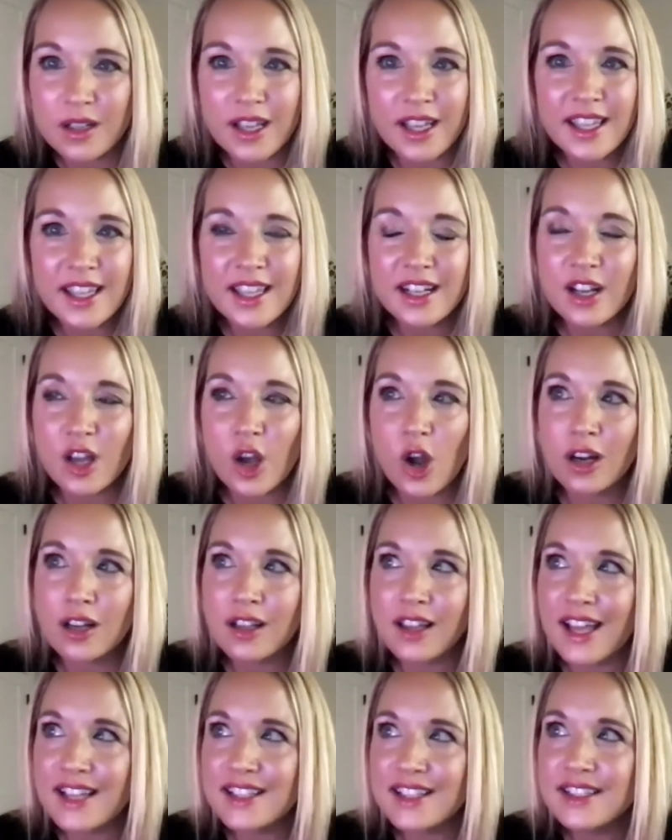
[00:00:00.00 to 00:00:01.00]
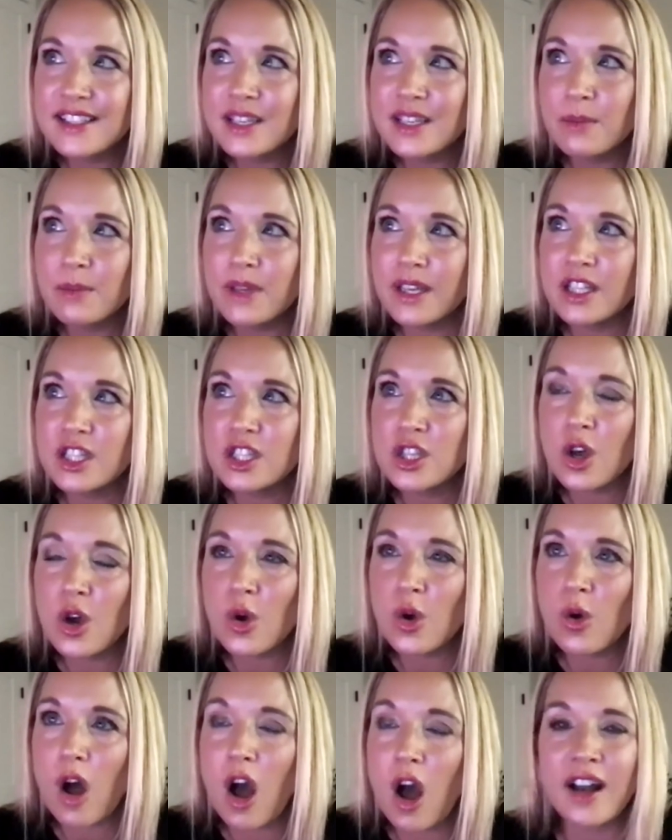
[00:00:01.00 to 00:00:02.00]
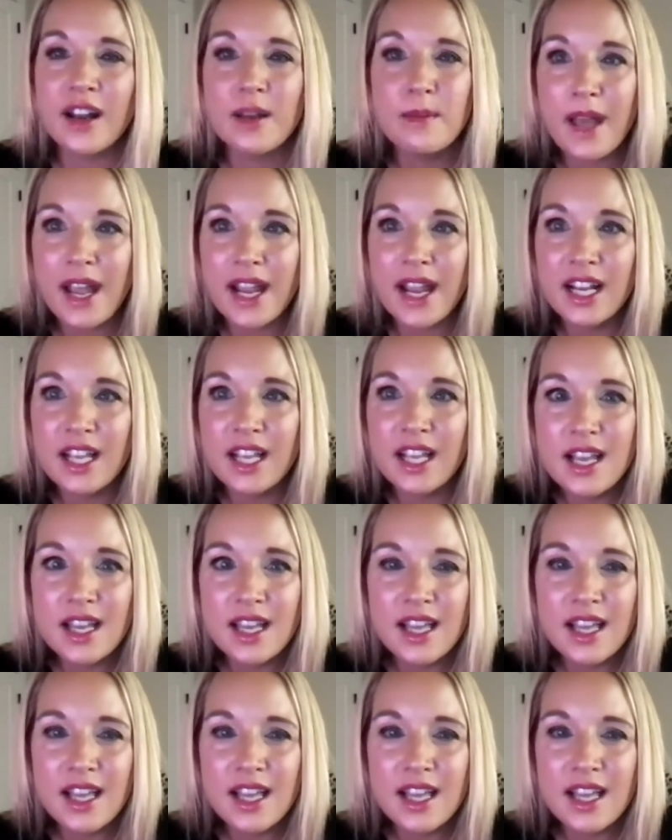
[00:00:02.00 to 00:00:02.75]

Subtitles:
Again, our classes can be so automated,